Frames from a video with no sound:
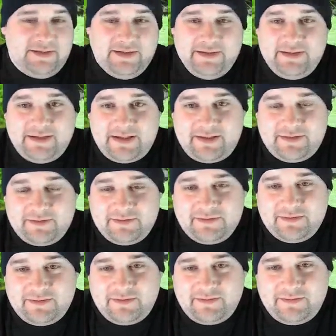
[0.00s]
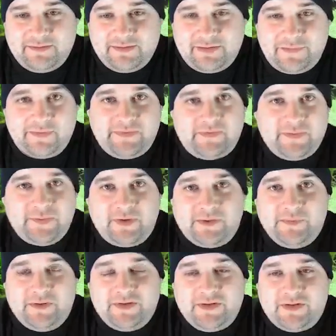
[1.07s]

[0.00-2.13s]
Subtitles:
Yeah, that's basically what I'm going to do.